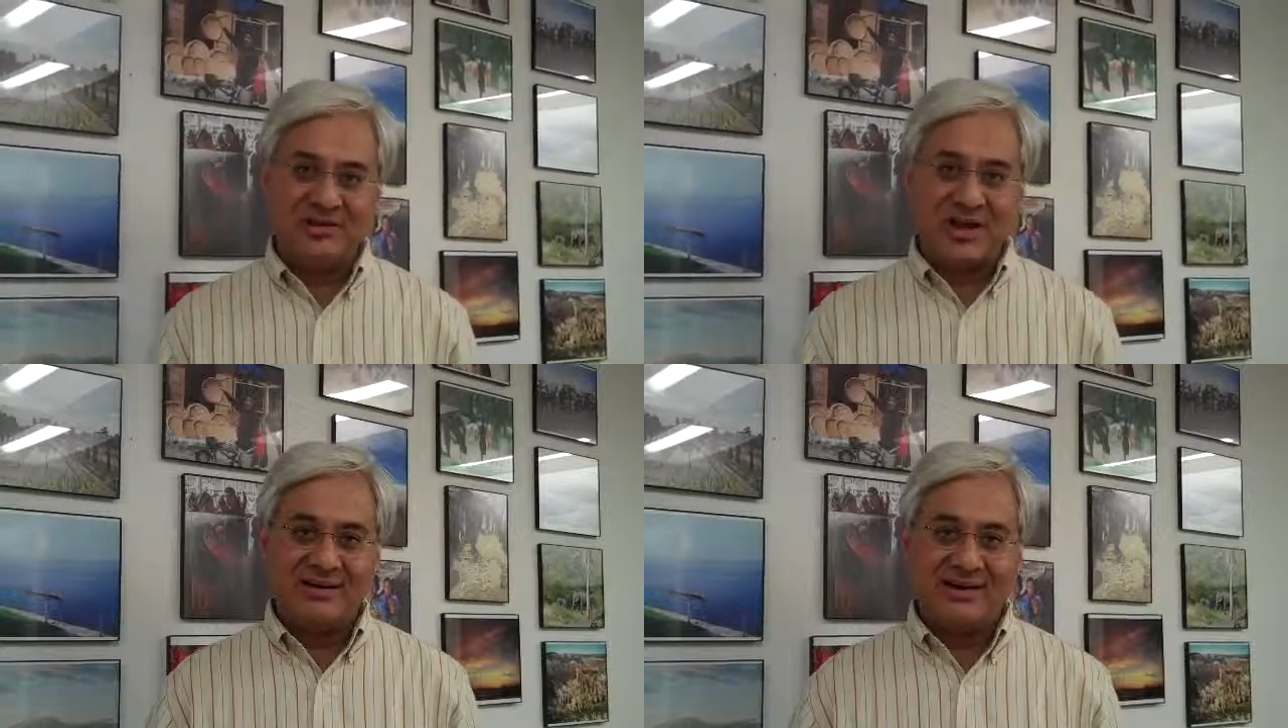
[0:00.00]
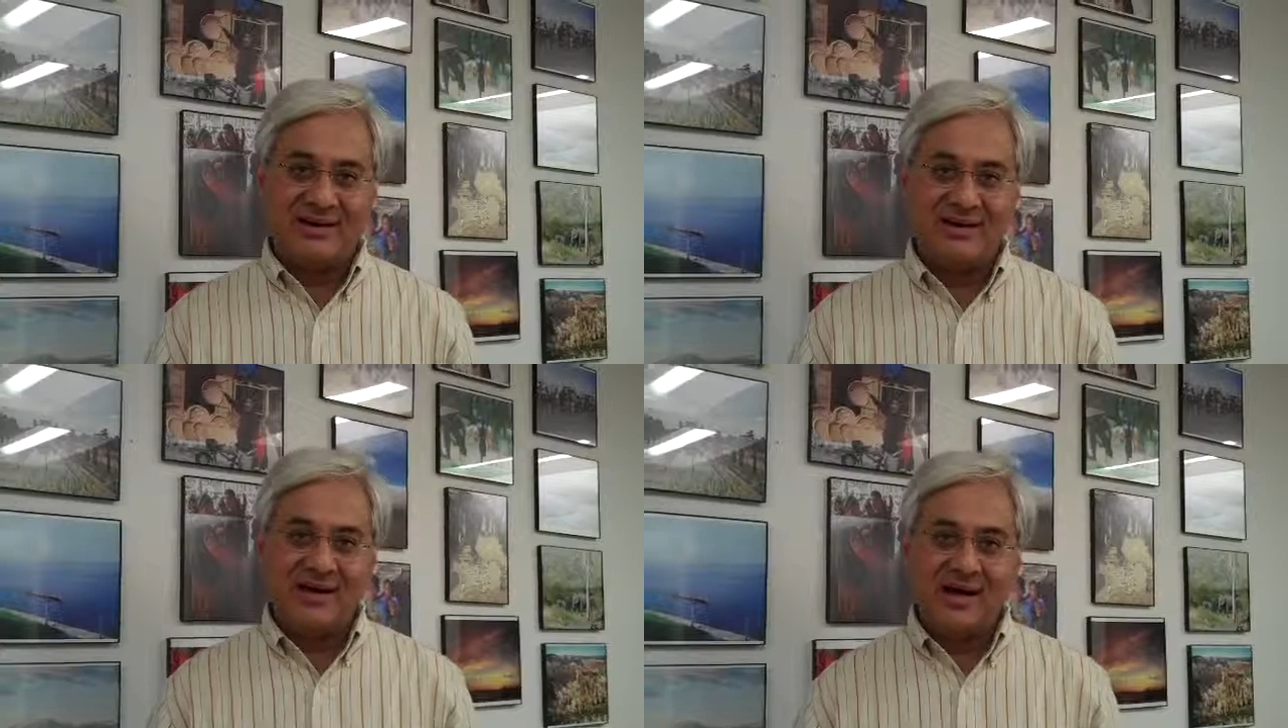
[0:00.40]

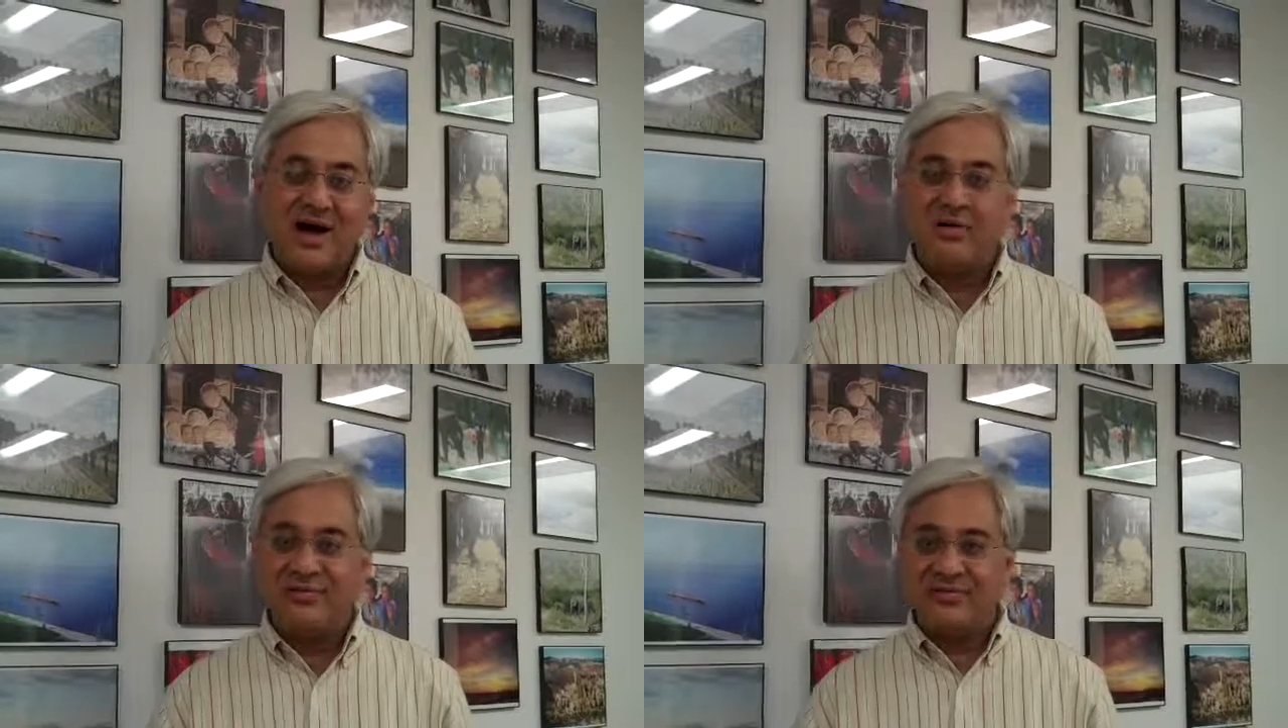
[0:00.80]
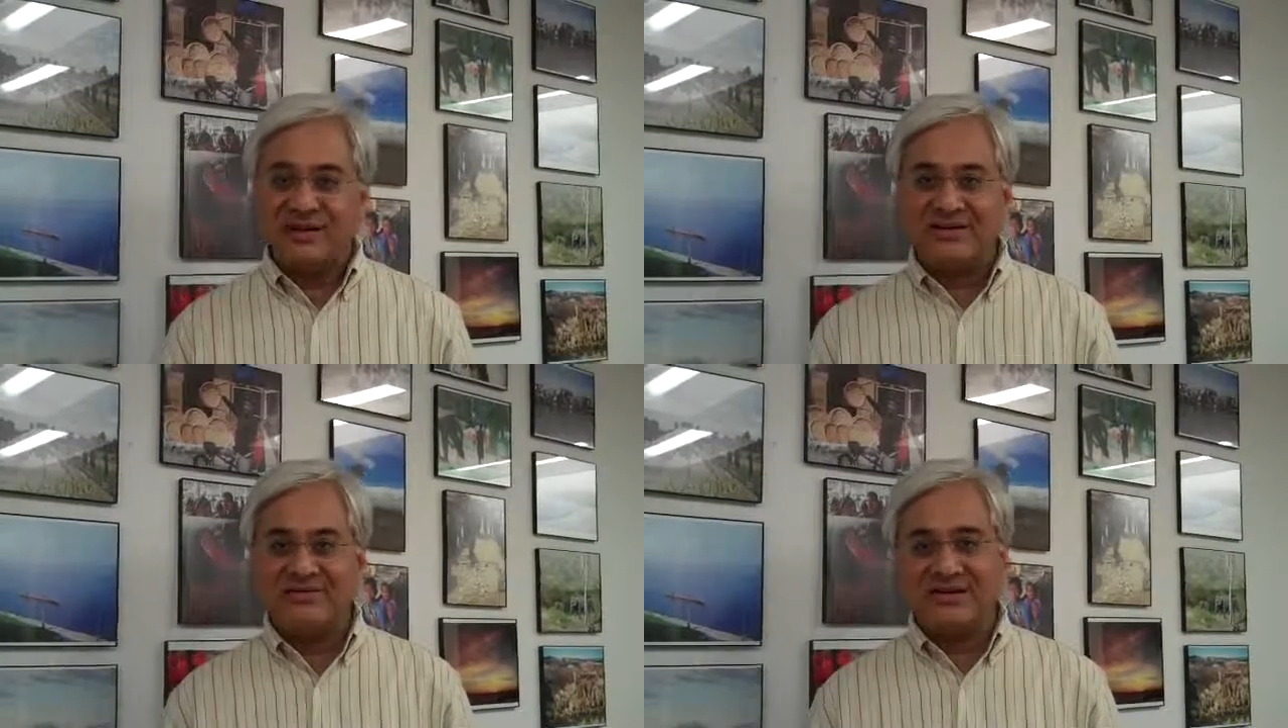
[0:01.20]
China. How
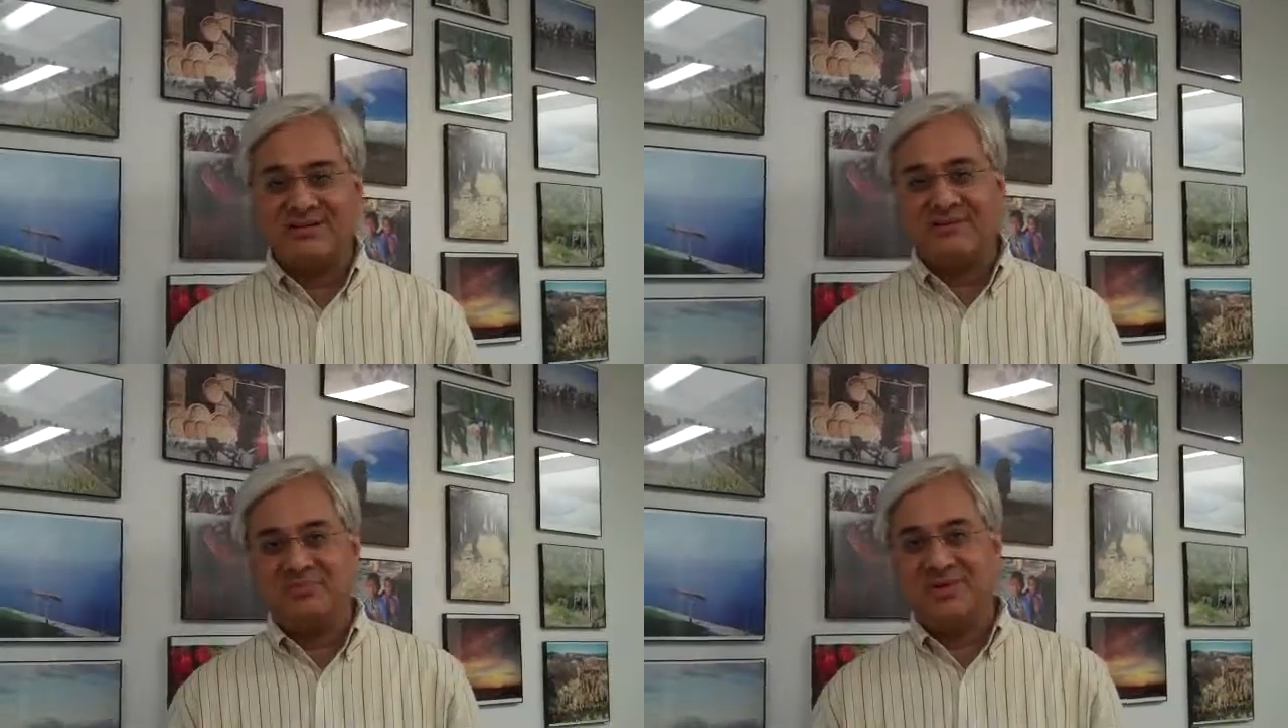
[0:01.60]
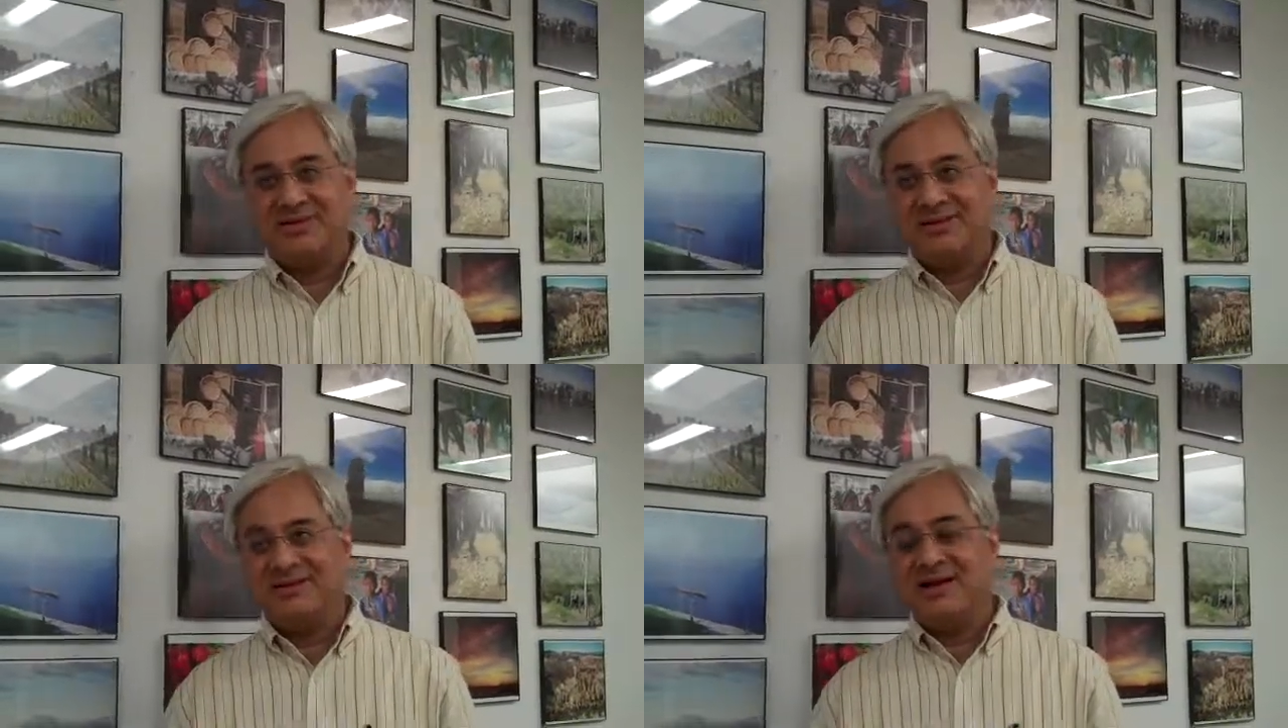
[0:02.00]
effective has it
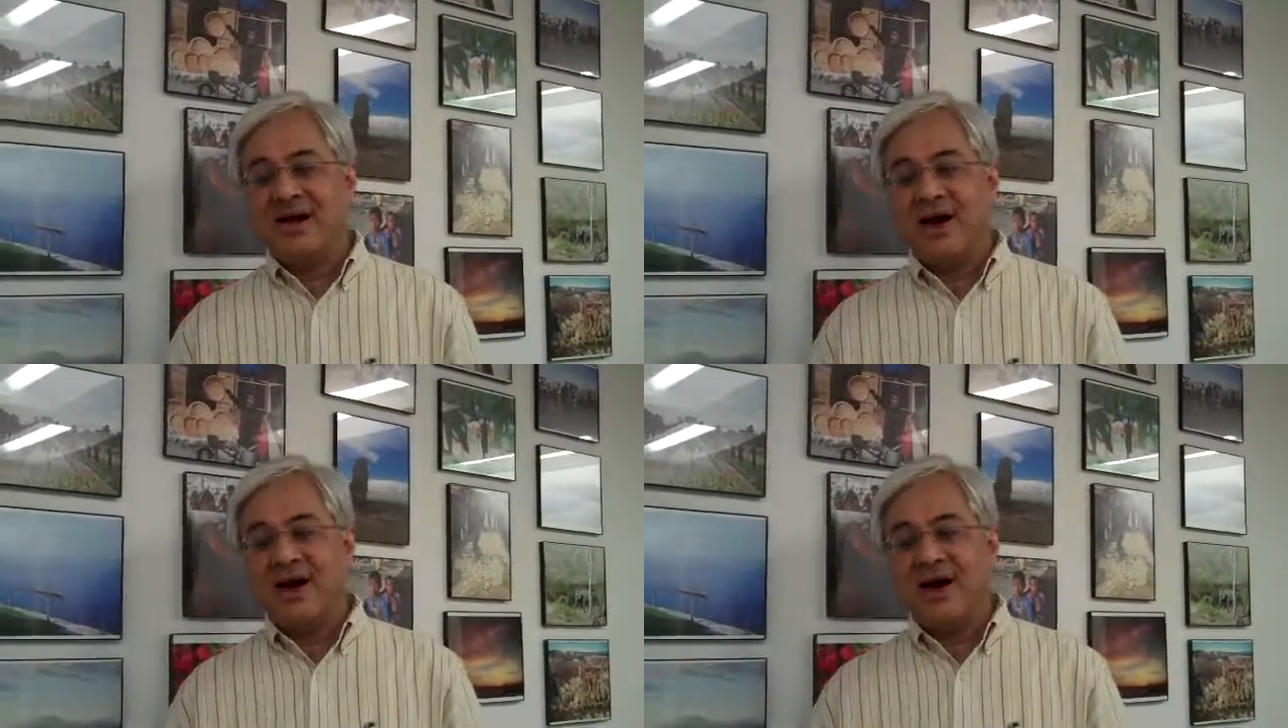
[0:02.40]
been?